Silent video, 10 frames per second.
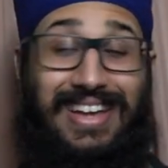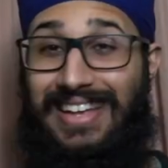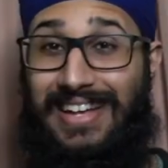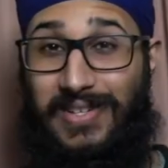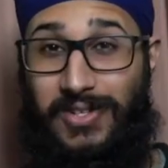
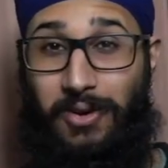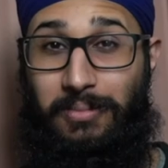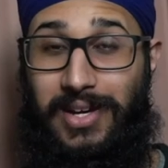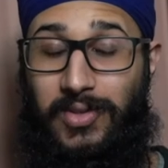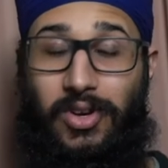He gets shot
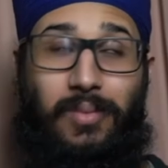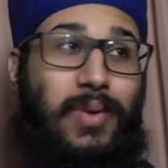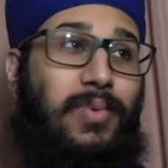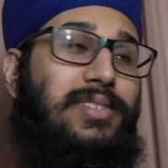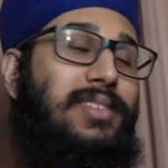by
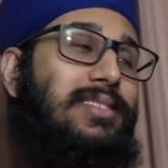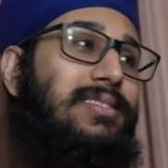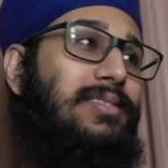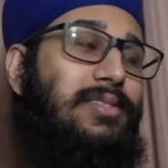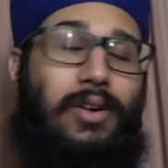Tommy, which is
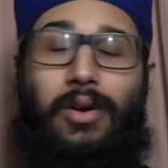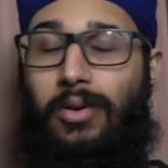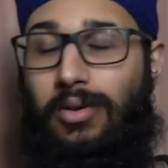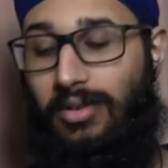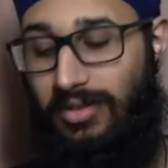
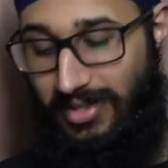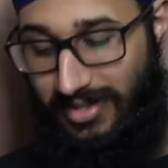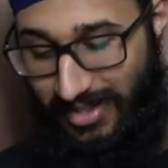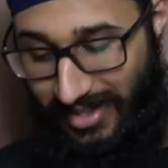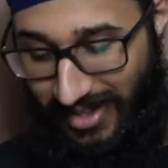so good to
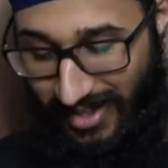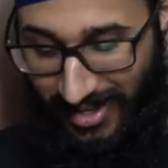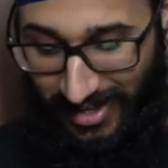see.